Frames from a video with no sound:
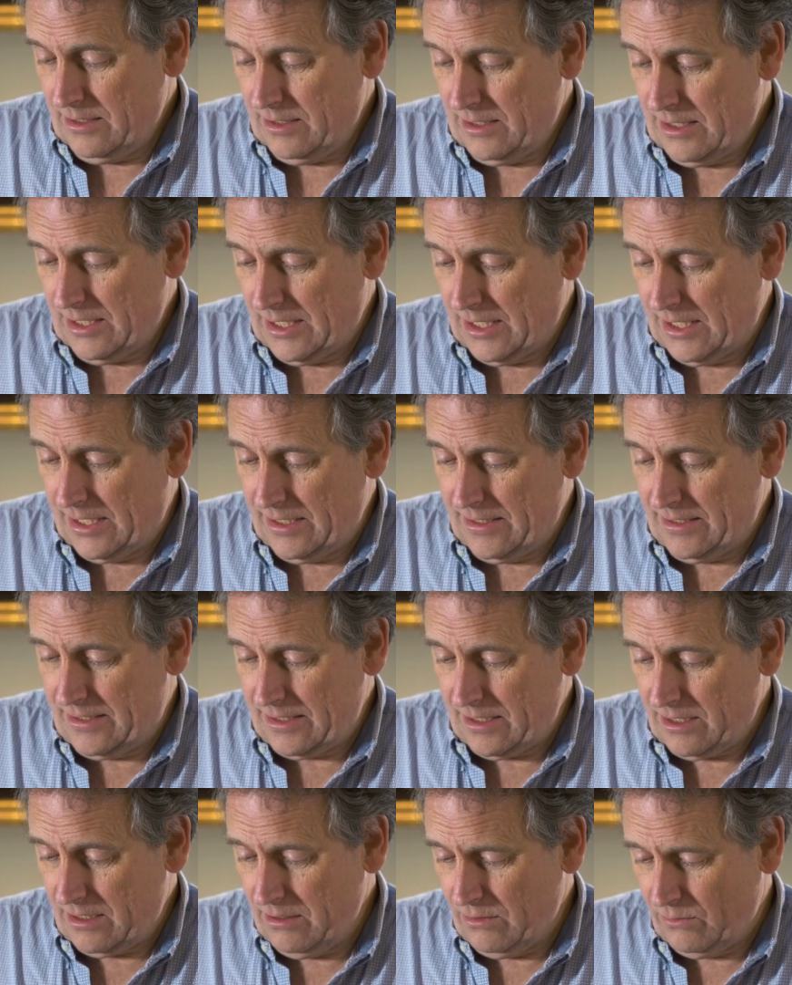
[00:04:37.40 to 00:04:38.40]
And
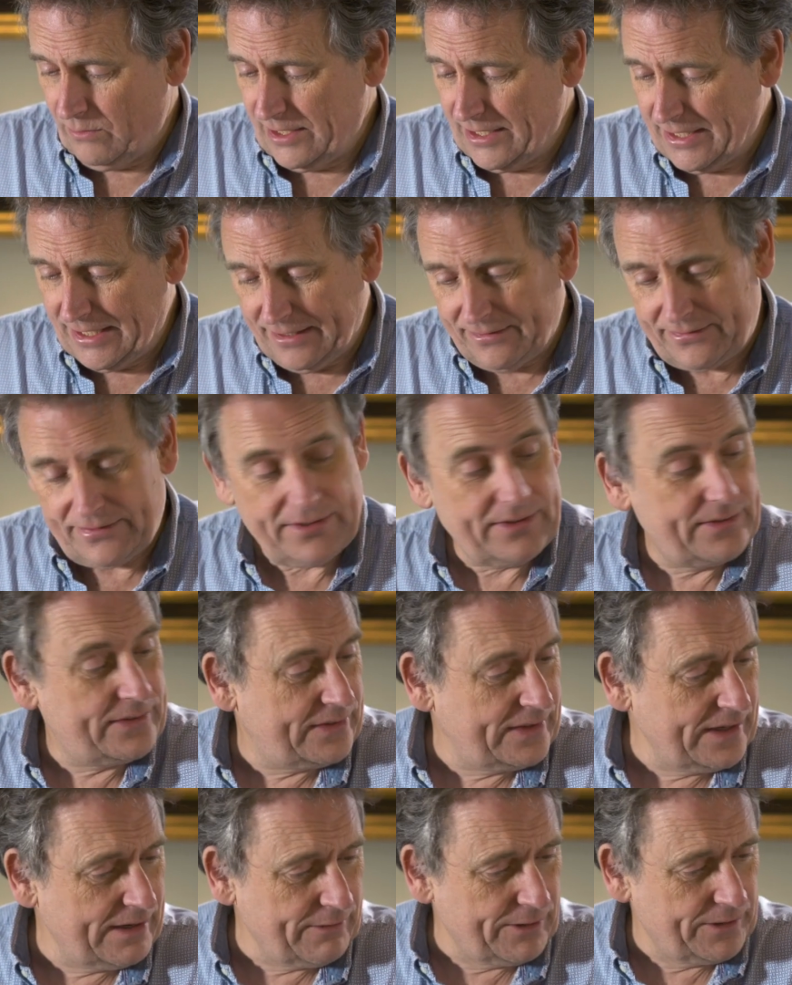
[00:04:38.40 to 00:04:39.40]
oh, it needs the
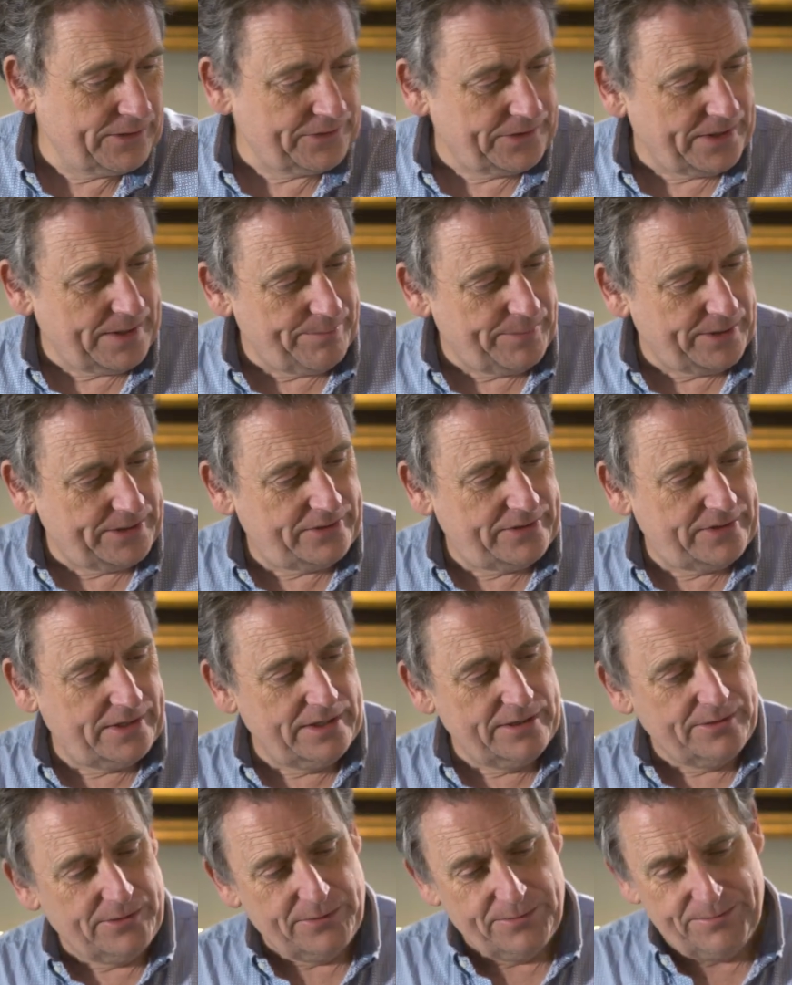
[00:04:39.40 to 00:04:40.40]
serial number
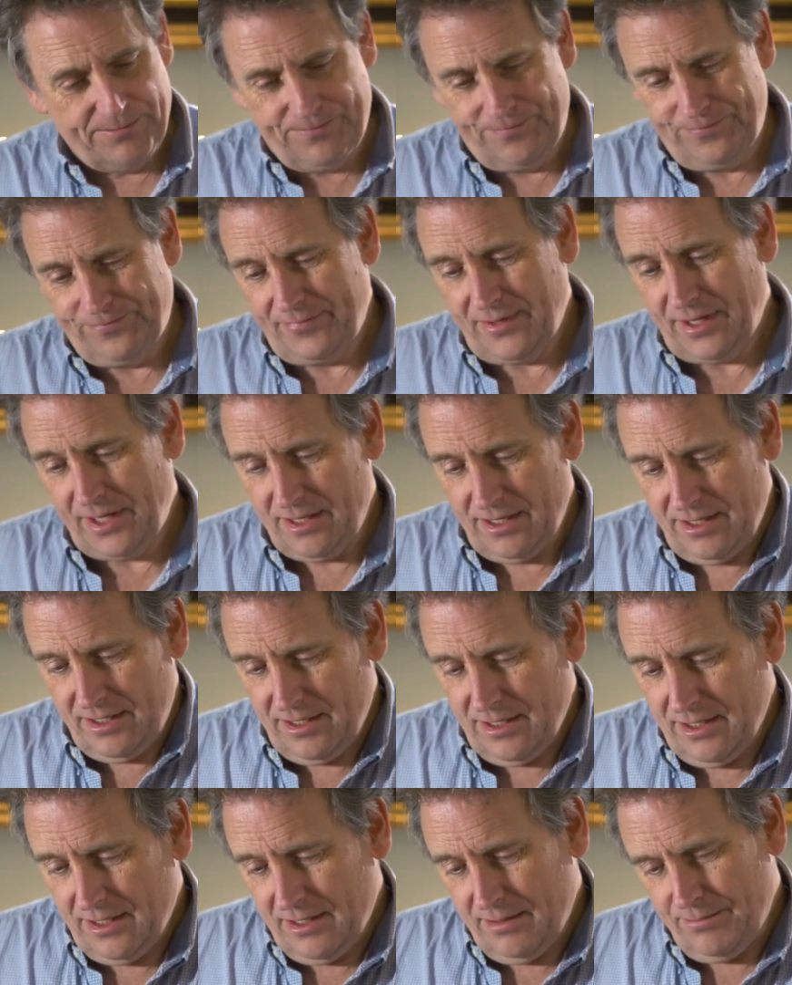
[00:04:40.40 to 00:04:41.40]
too.
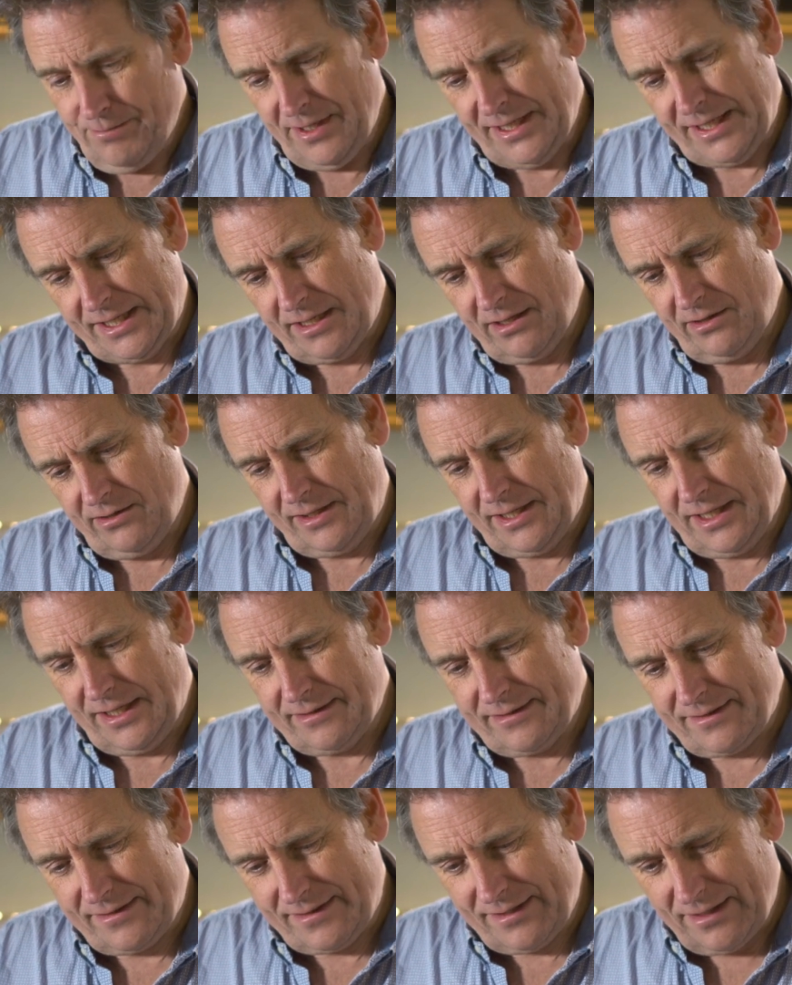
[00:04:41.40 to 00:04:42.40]
My God,
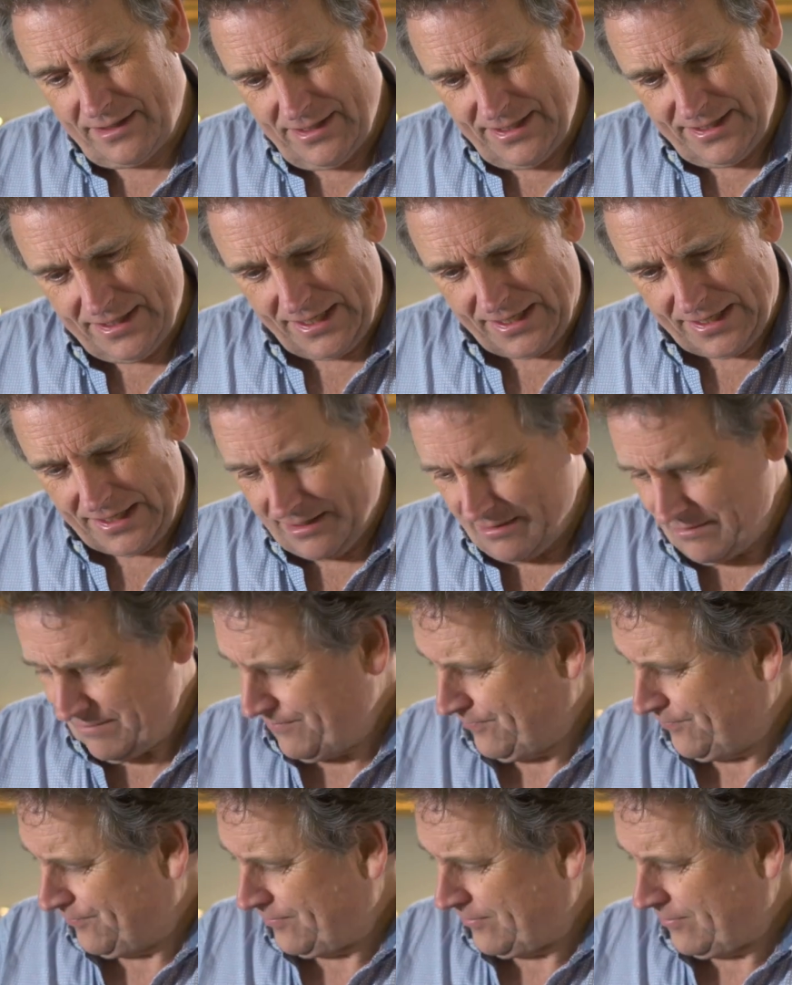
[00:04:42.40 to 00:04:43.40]
that's tiny.
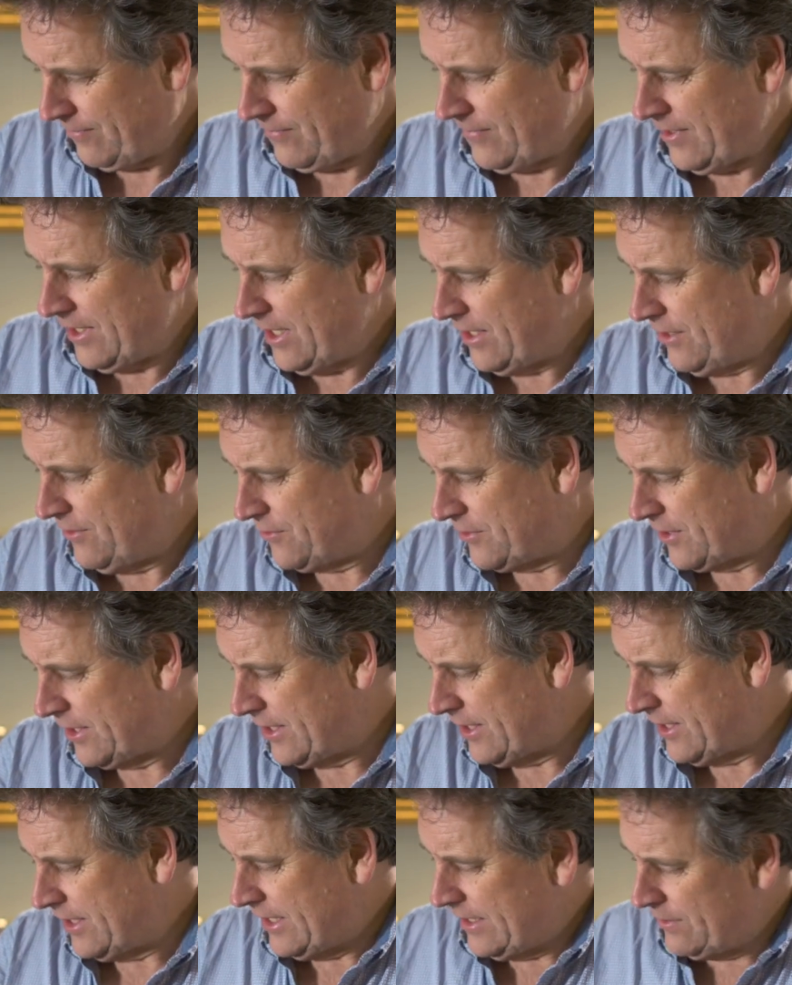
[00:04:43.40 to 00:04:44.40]
You're going
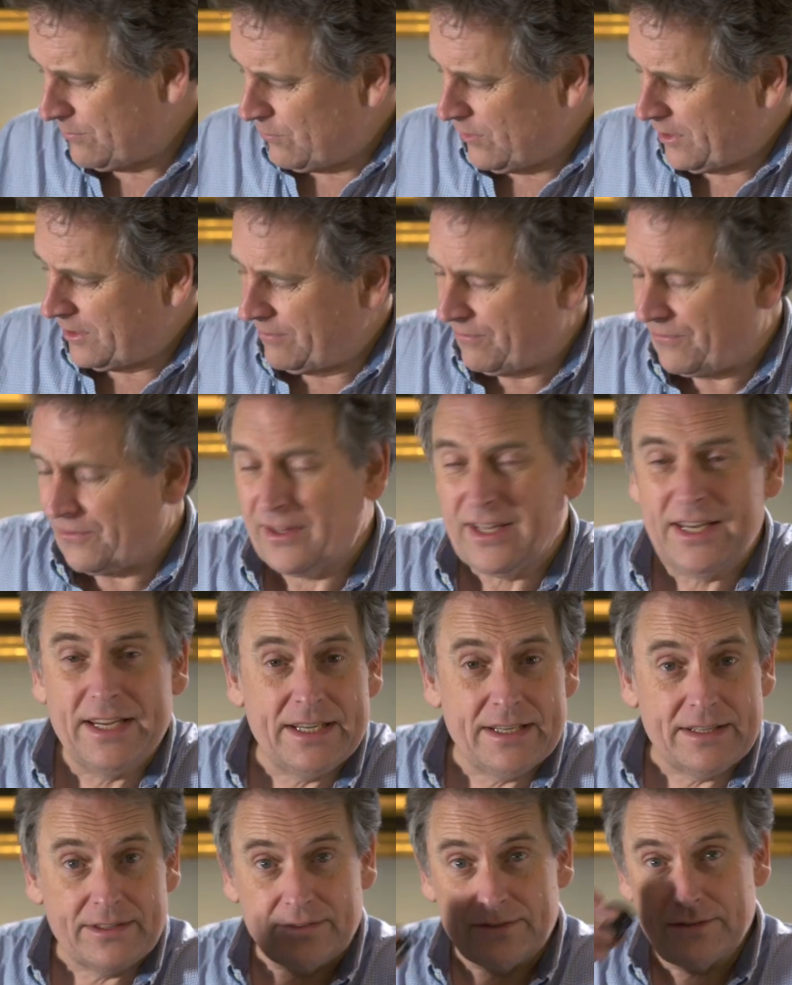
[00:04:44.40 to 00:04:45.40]
to need one of
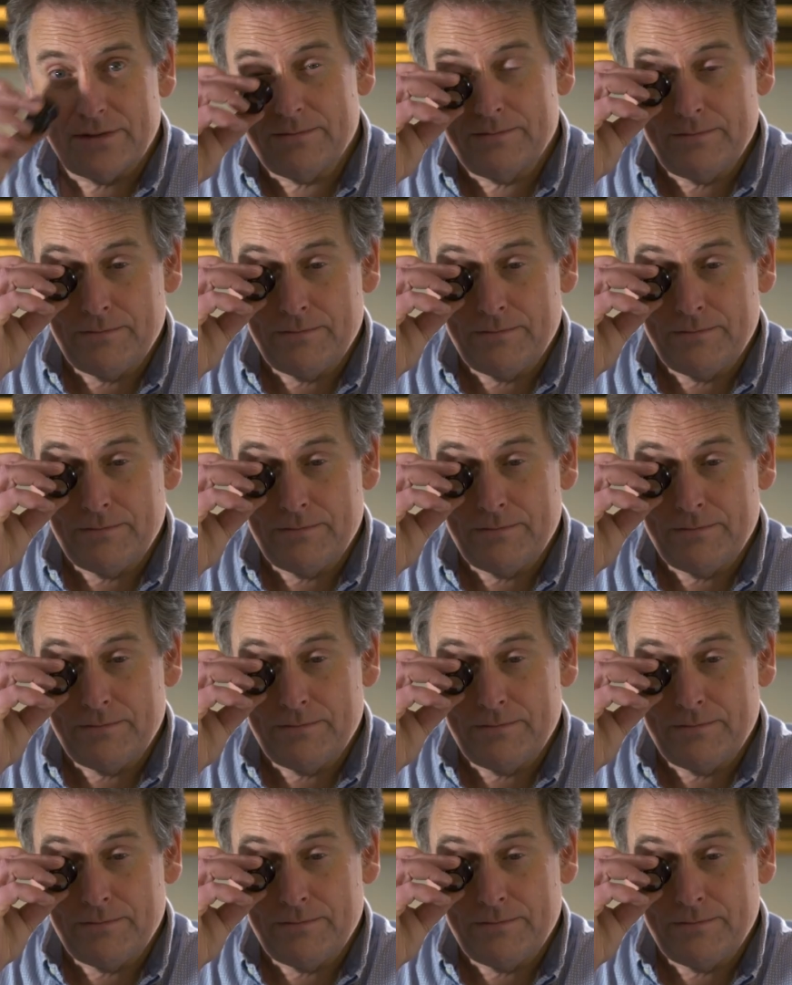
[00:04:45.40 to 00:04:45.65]
these.